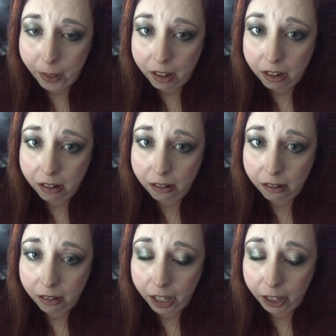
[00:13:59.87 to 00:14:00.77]
And
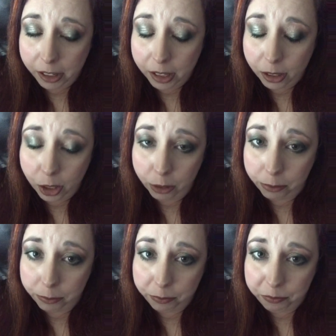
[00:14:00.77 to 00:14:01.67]
you know, I said, dude,
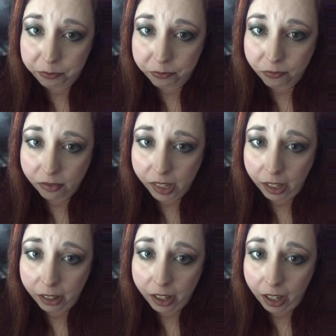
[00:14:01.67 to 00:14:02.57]
you
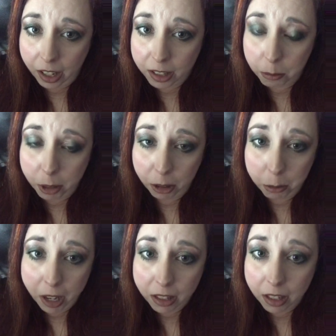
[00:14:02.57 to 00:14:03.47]
know, you got to get some
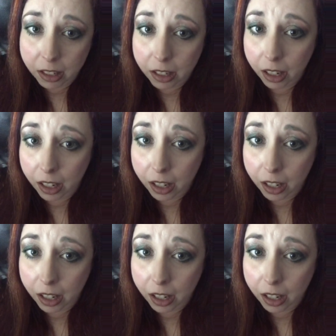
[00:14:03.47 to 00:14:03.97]
Marilyn Manson, you got to